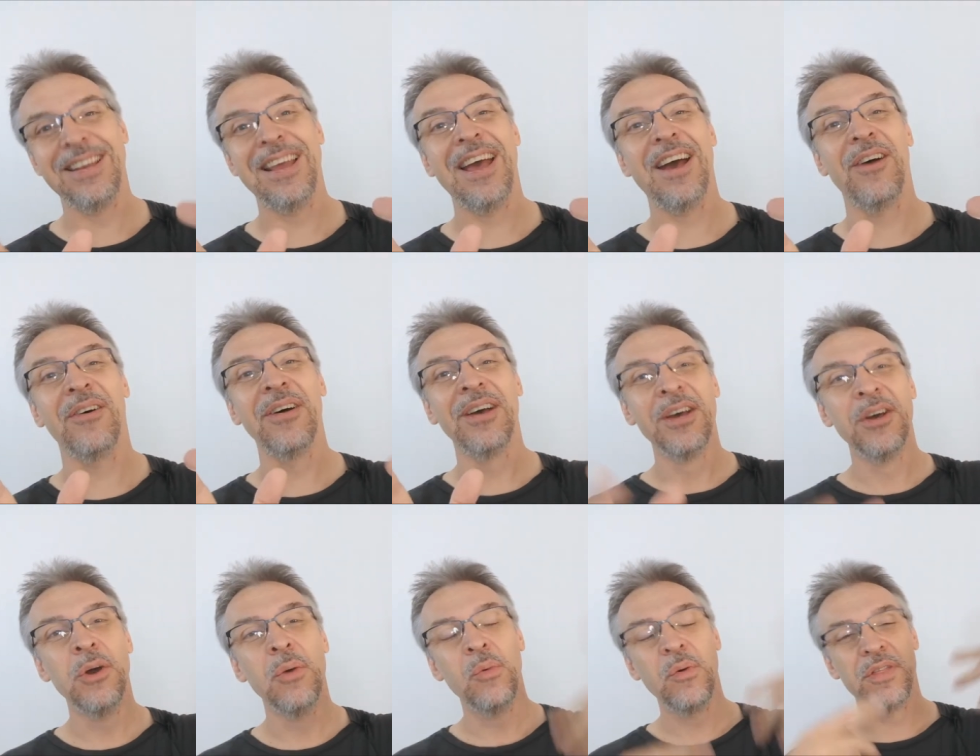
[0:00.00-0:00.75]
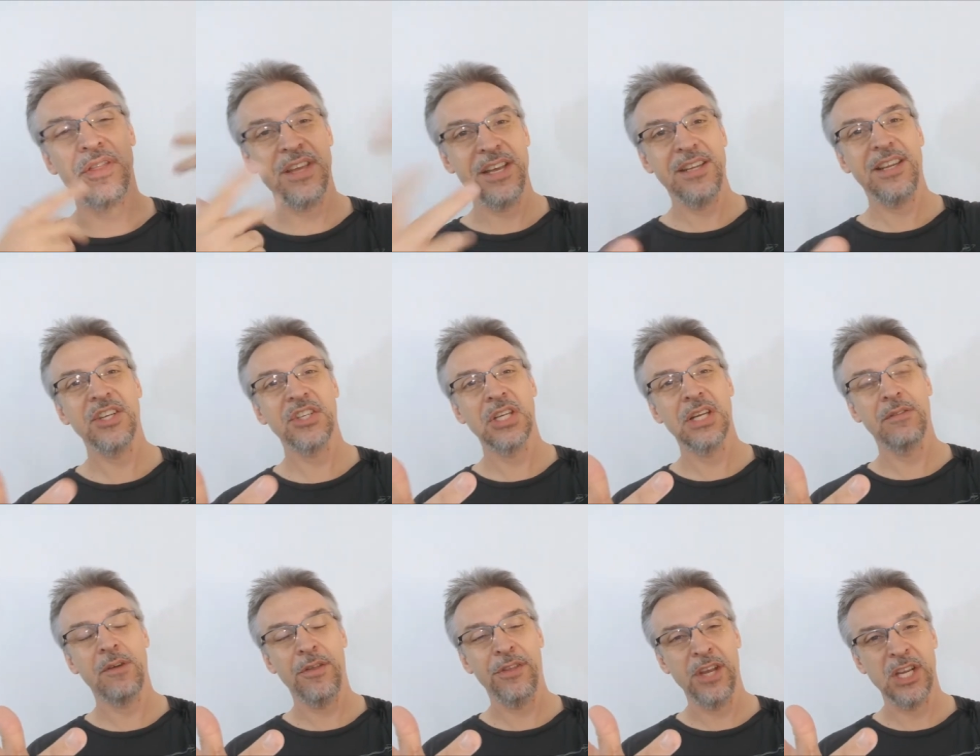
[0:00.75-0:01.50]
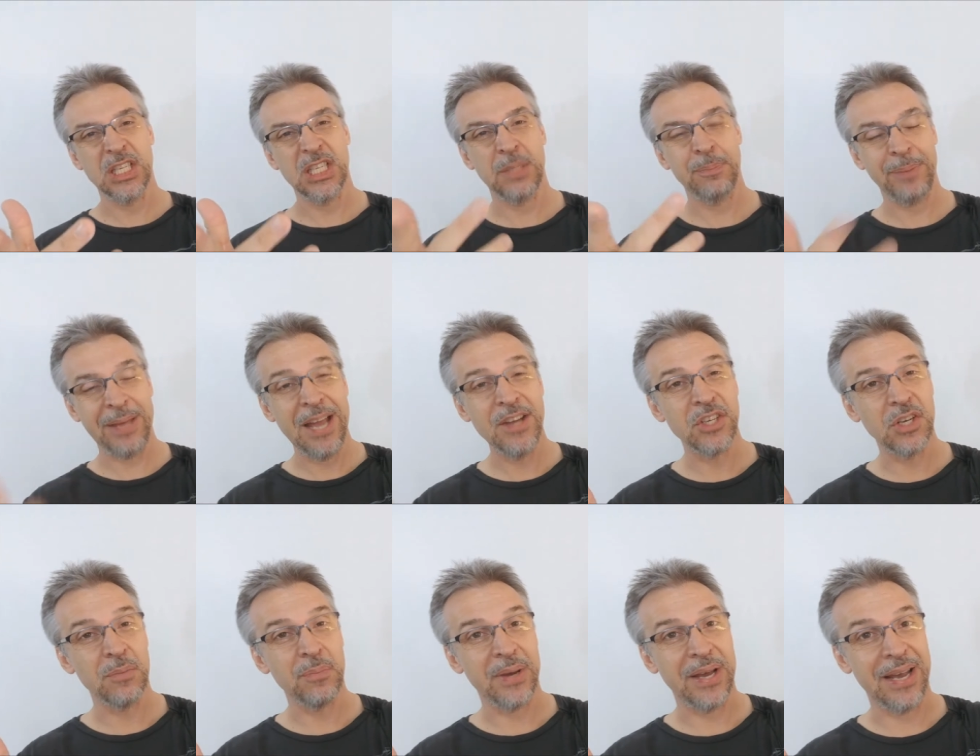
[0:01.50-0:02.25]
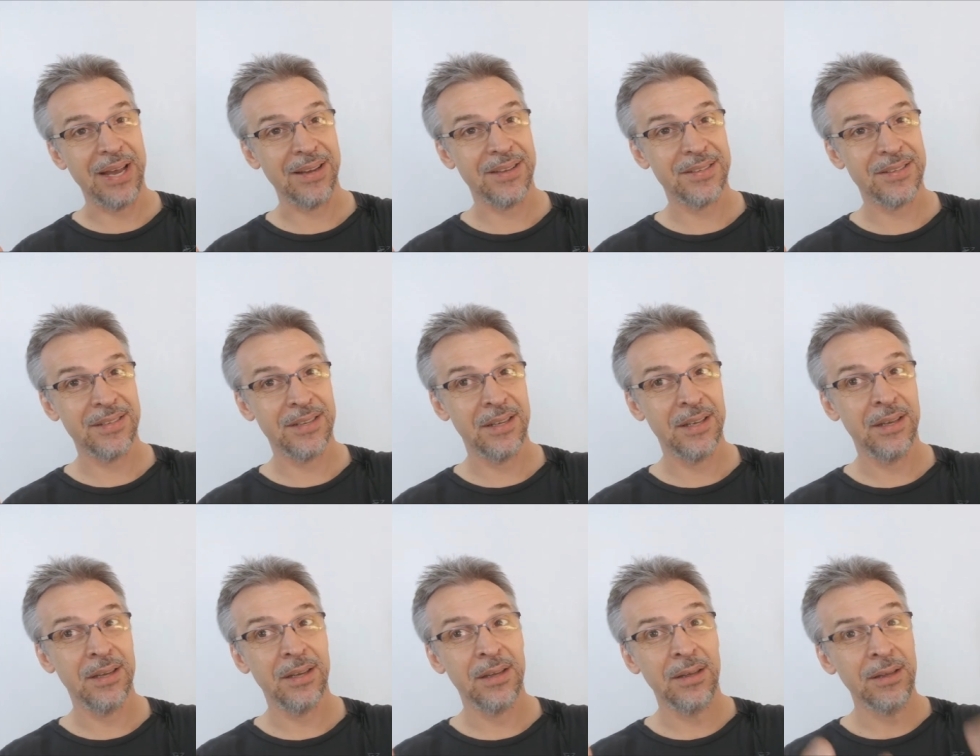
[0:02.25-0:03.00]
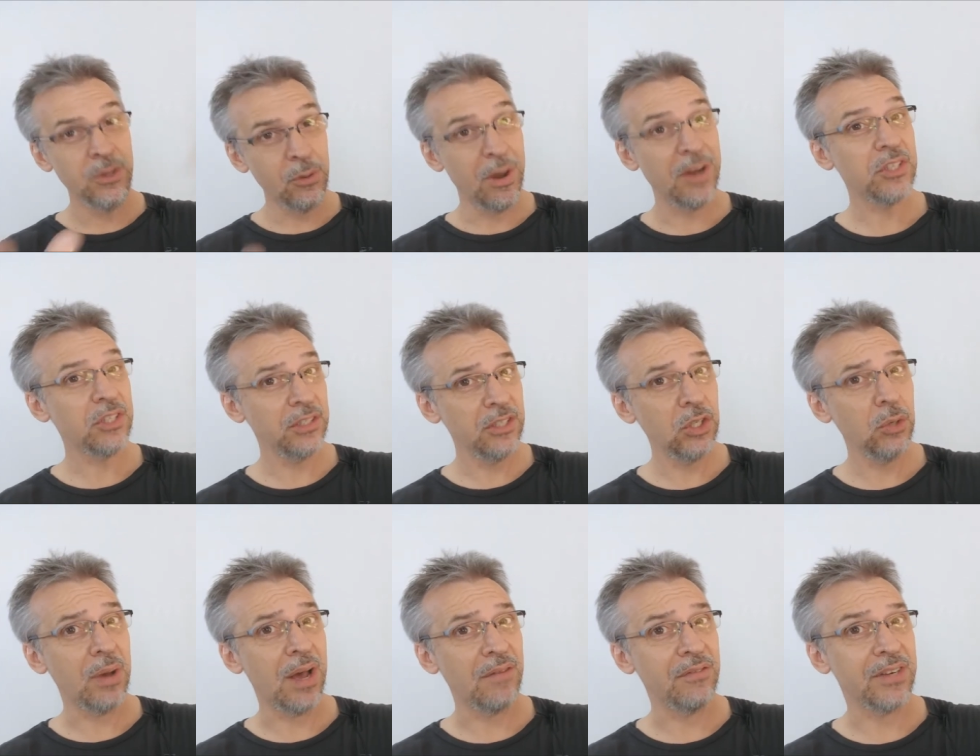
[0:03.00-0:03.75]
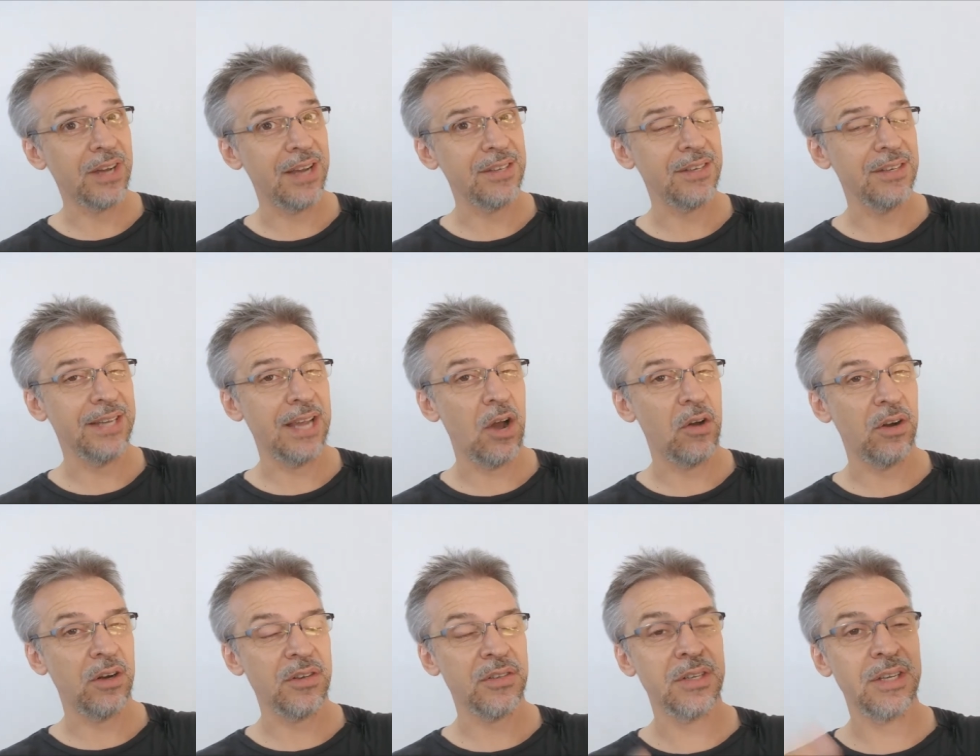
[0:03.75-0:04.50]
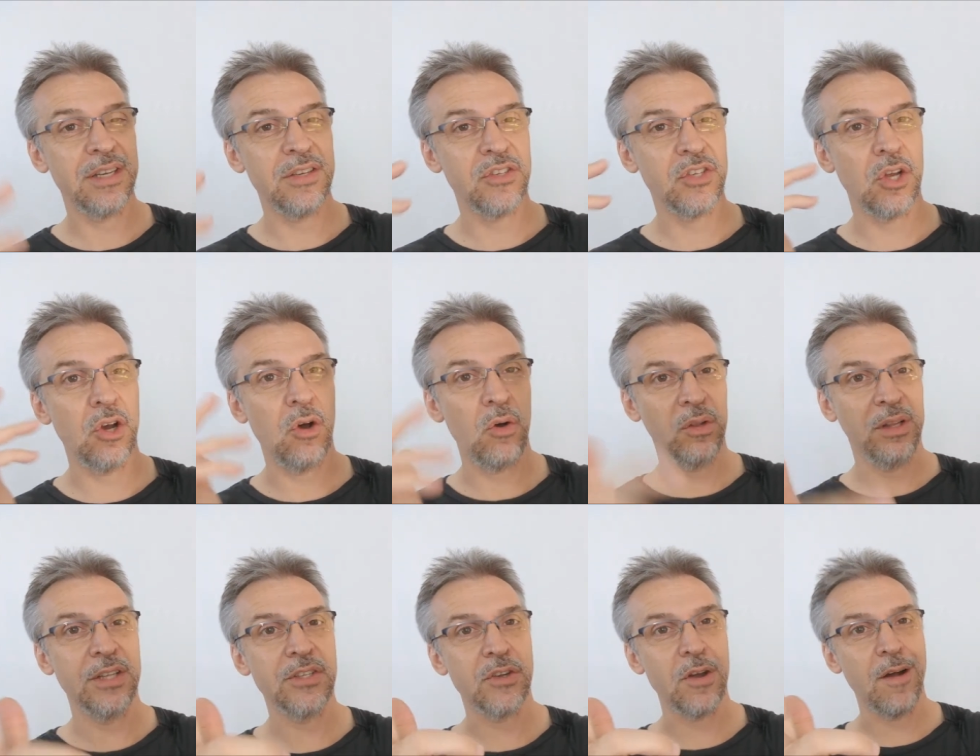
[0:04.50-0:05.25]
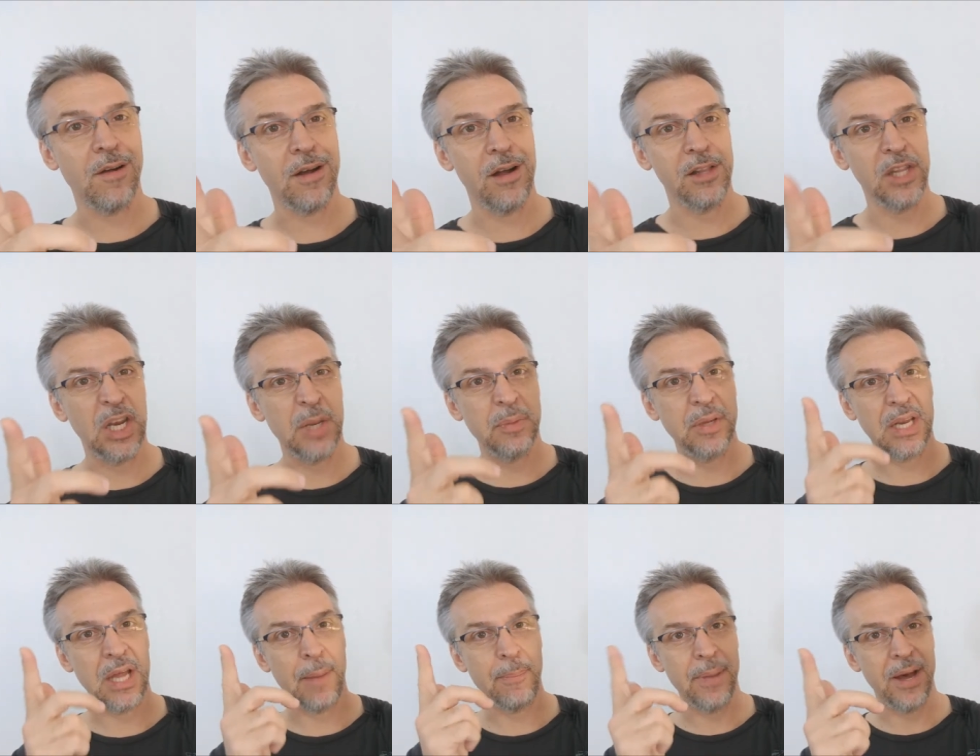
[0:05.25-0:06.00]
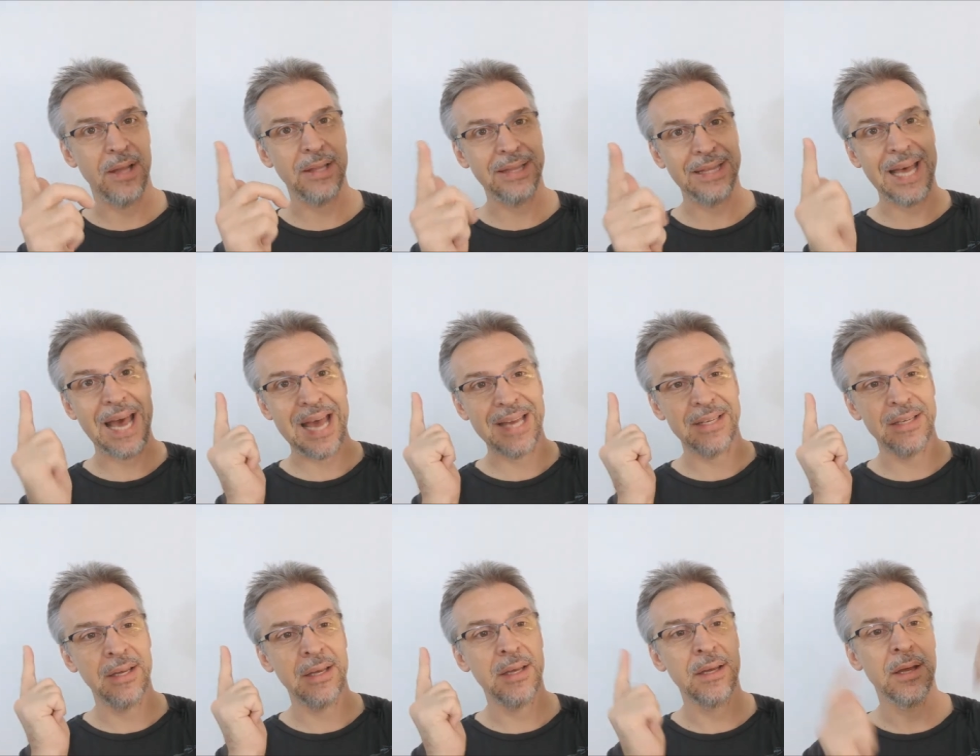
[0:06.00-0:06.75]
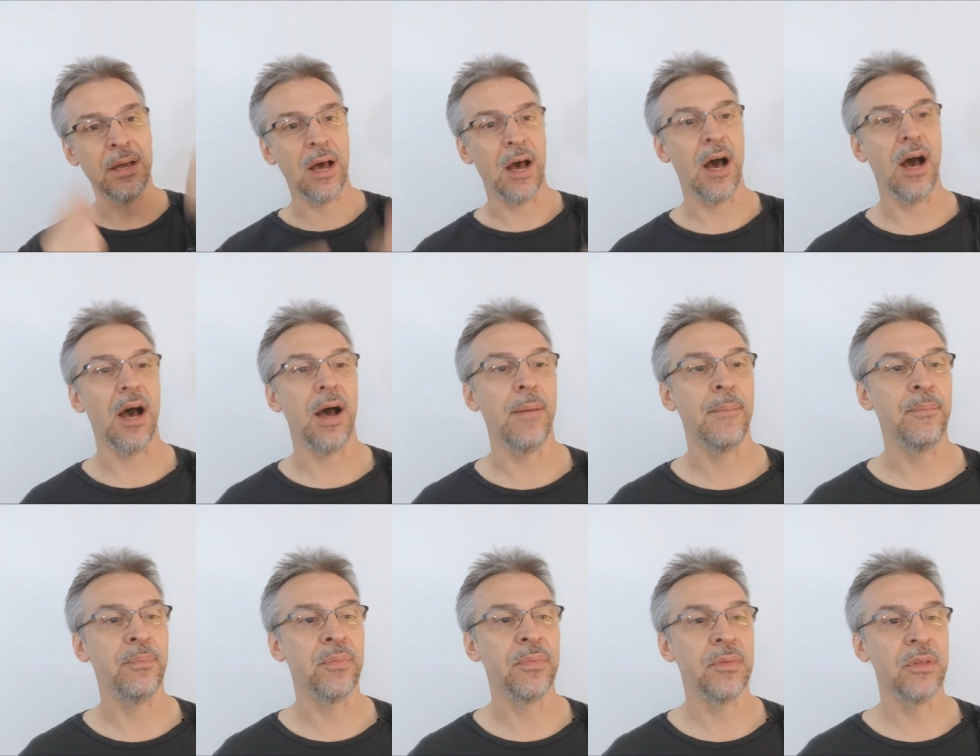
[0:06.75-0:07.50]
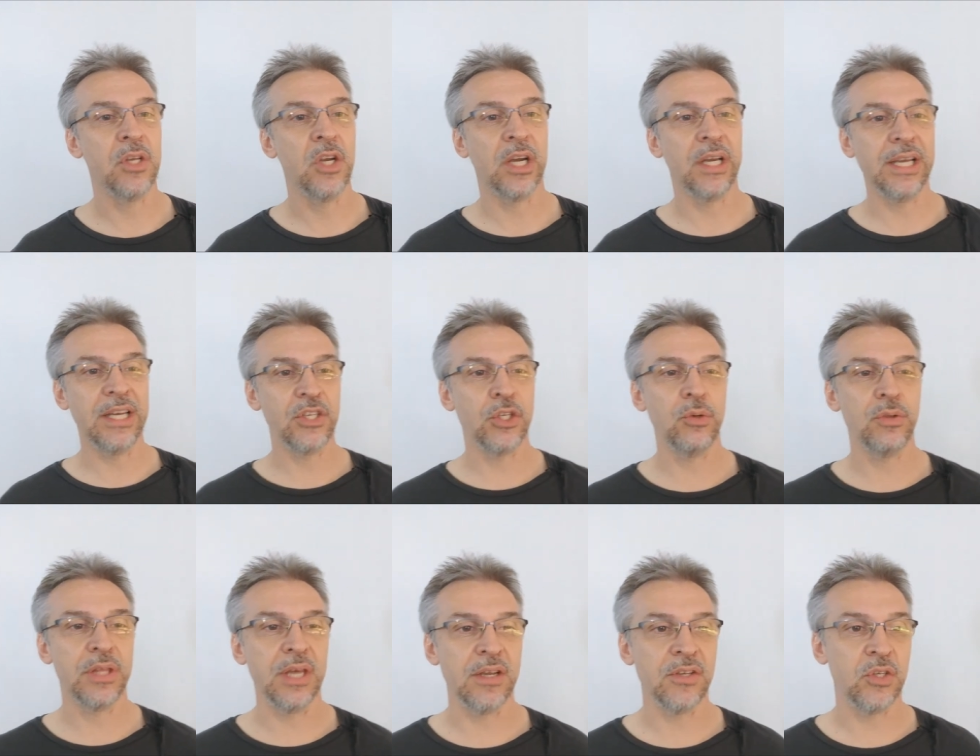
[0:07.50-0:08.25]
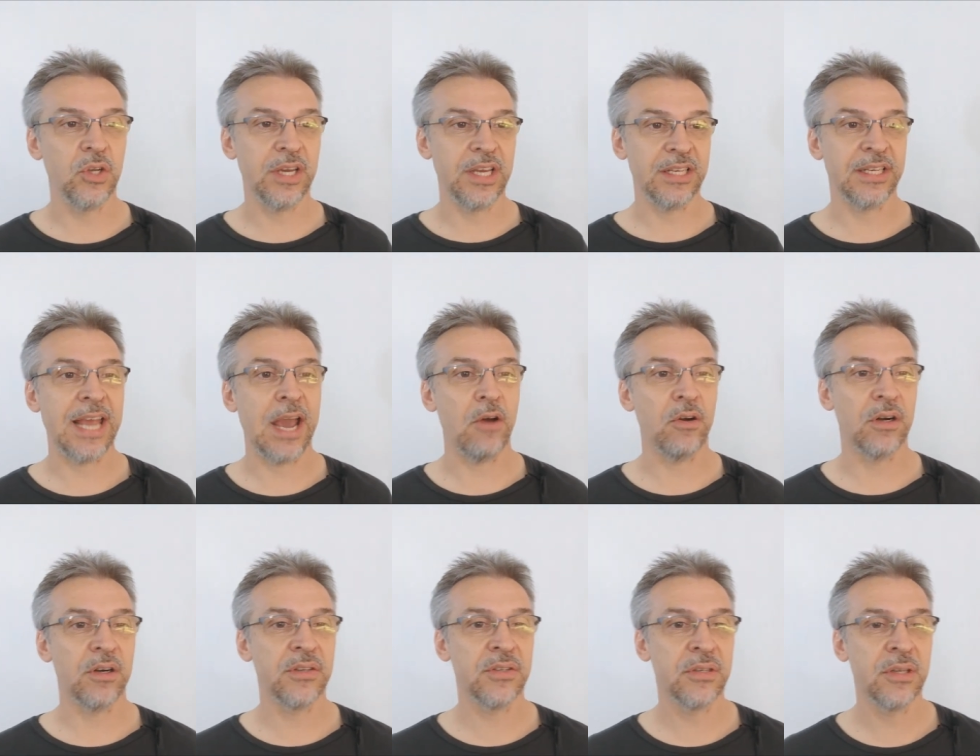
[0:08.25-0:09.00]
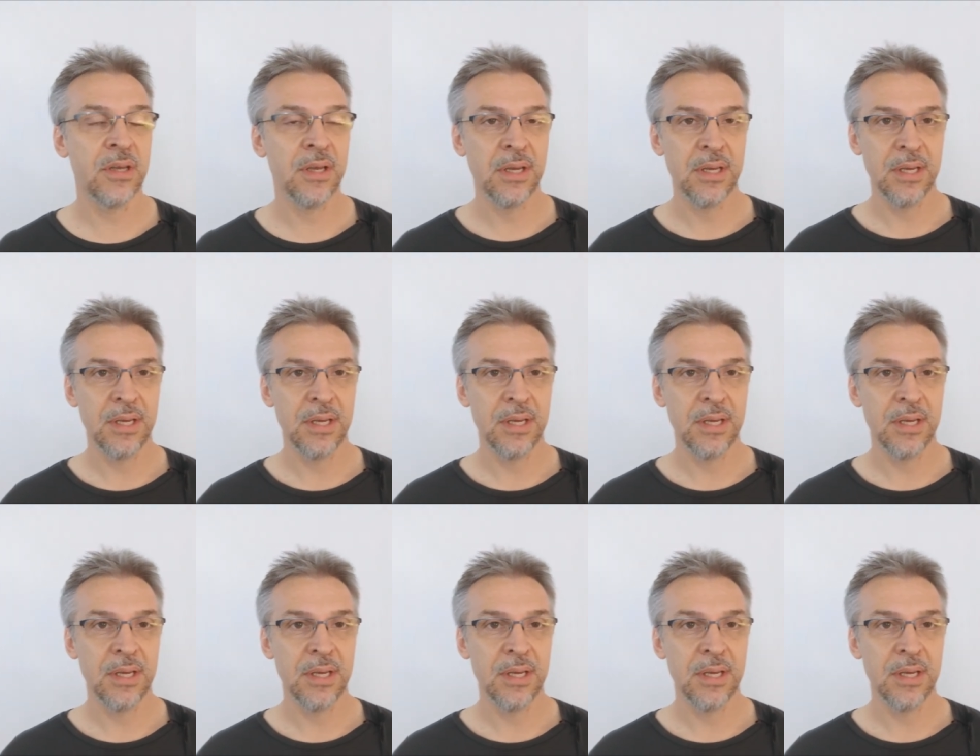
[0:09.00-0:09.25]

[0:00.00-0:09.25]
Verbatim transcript: now, with the addition of all the expansion packs, you actually do have dice and counters. And so let's talk a little bit about that. Um, you're going to get two things. You get counters